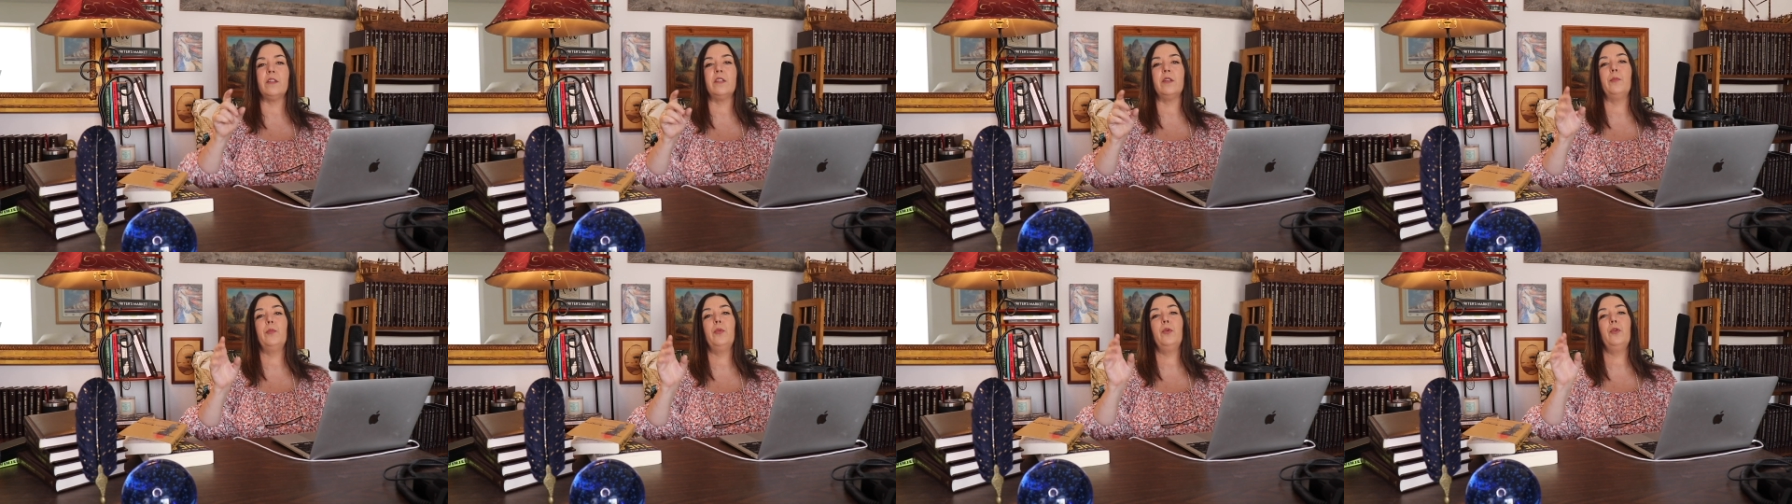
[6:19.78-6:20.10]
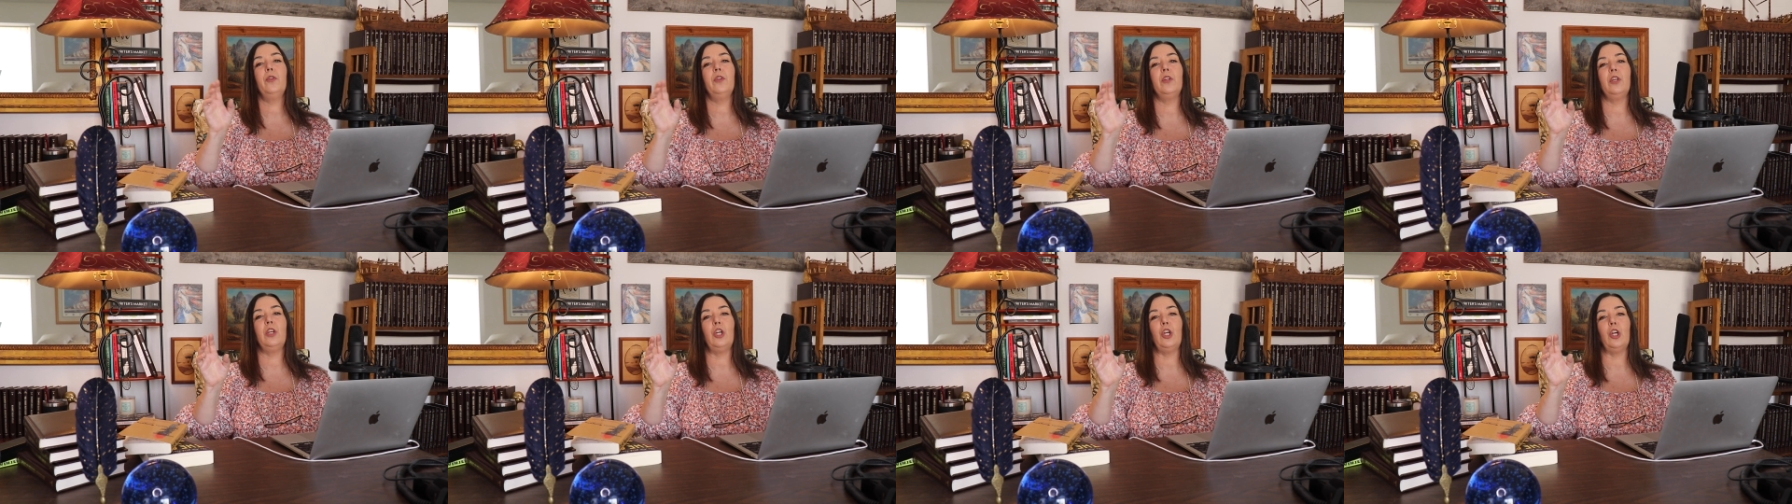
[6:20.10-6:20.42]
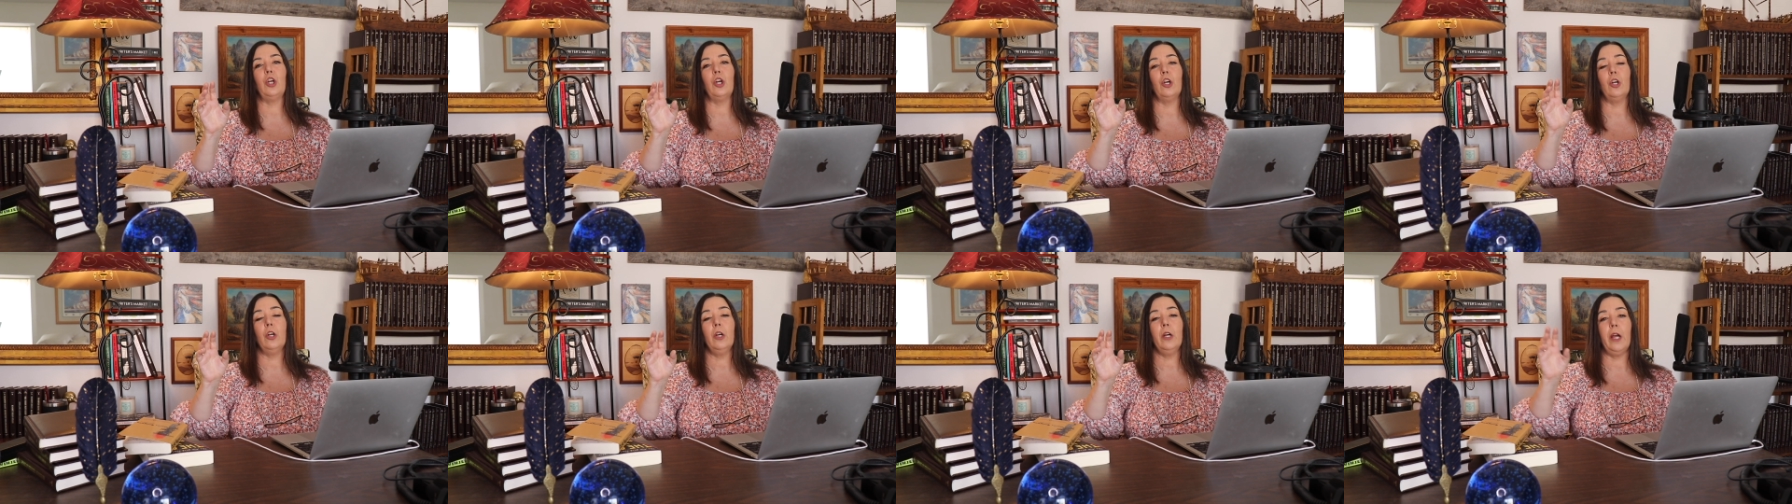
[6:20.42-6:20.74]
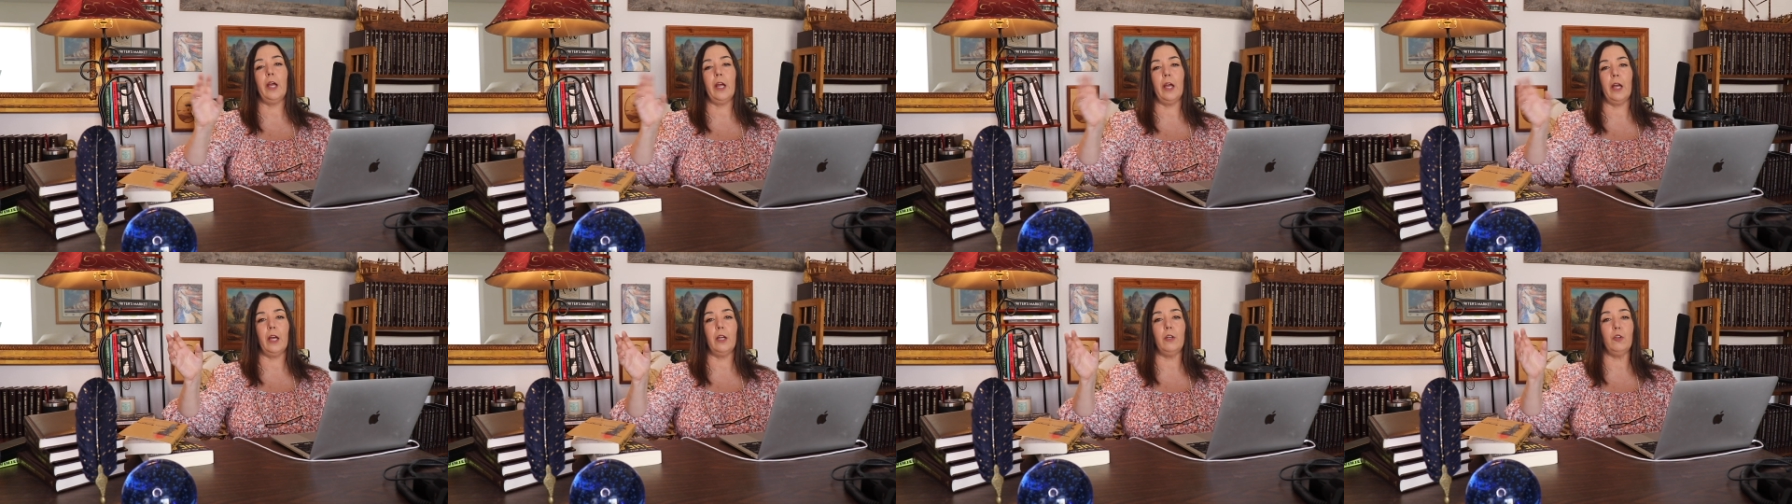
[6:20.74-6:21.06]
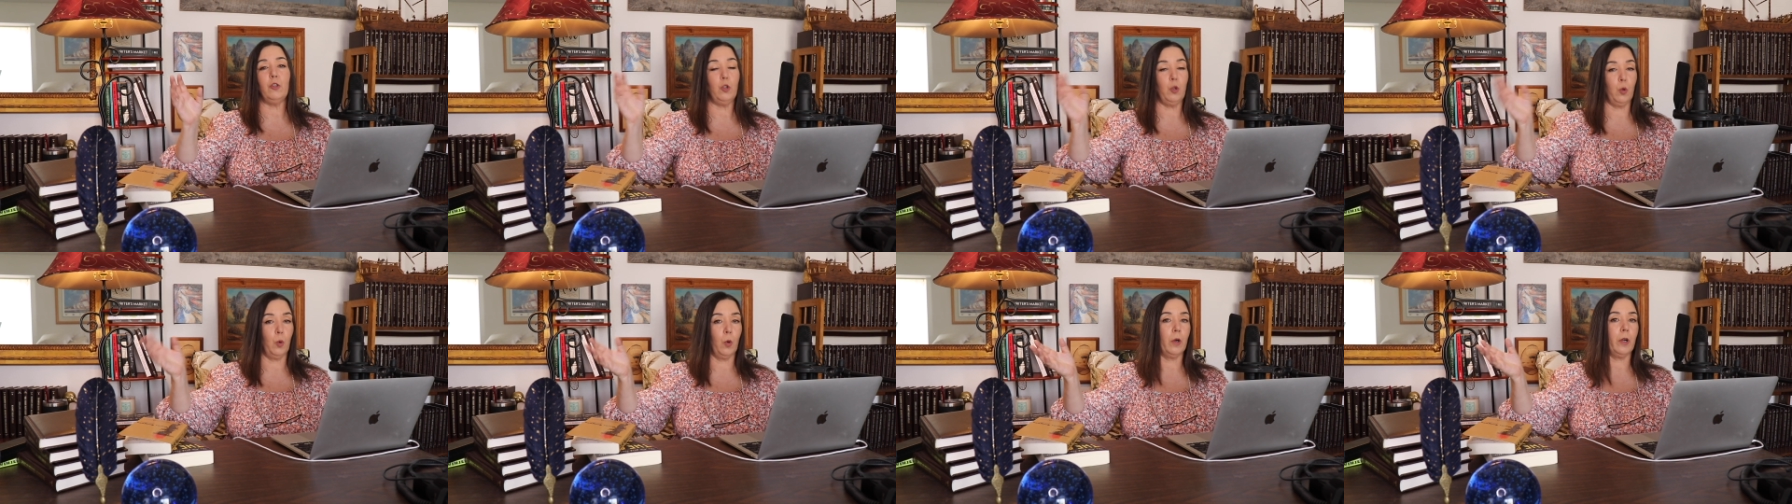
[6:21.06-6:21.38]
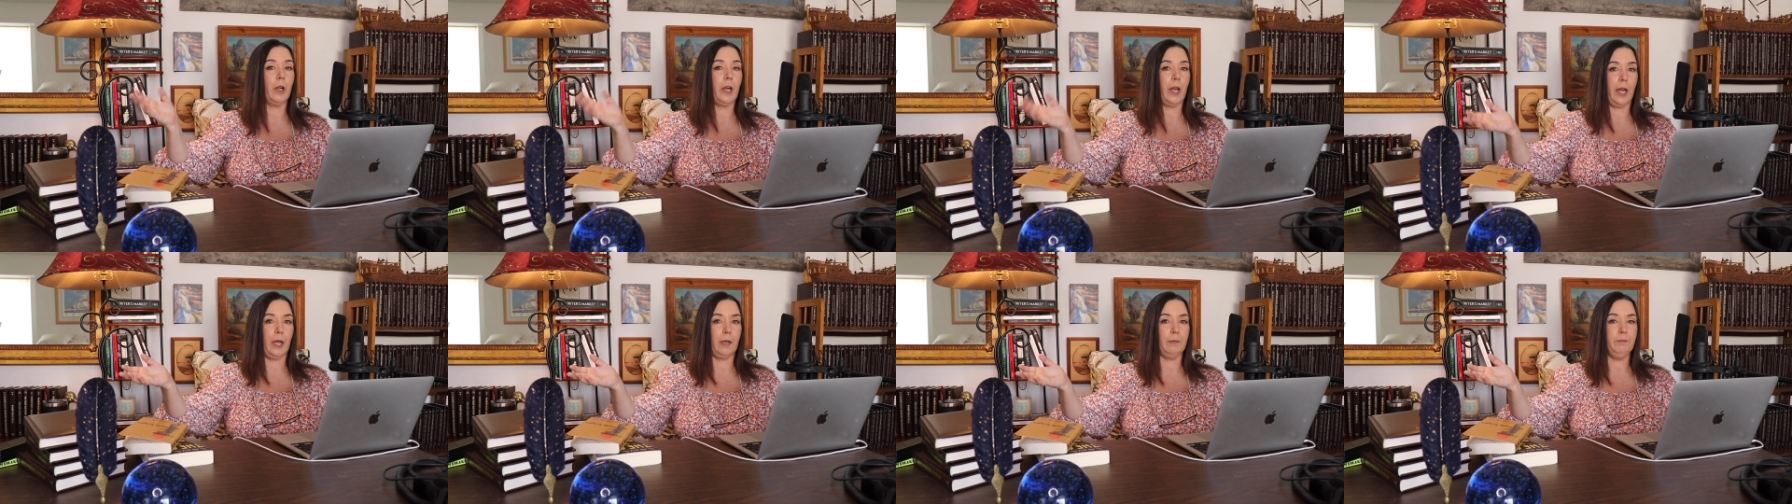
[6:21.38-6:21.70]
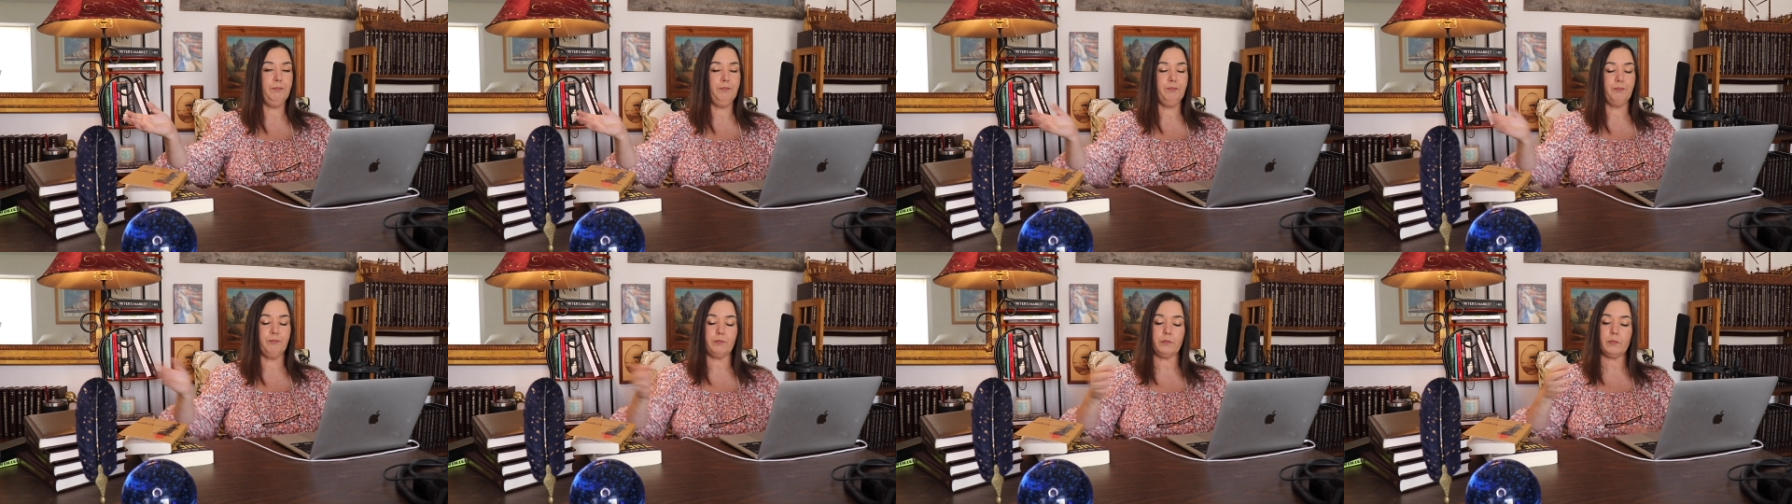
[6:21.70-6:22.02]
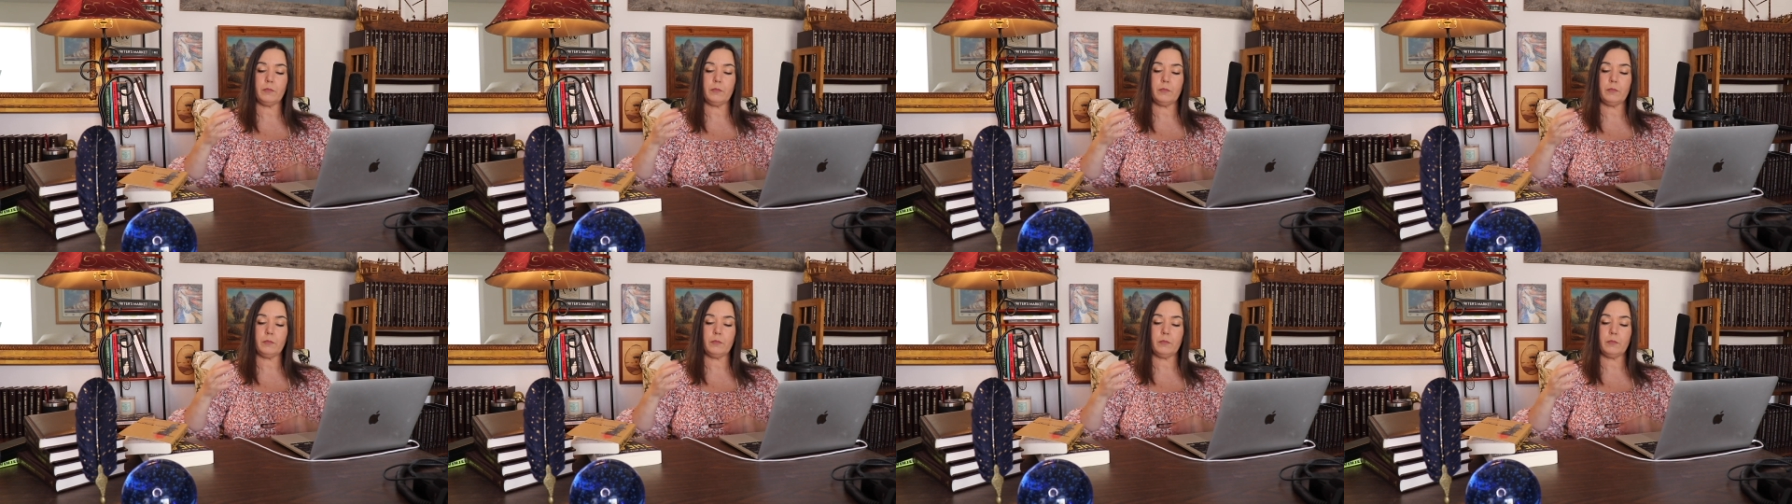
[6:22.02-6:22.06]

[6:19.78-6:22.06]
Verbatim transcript: symbol, the year, and your name.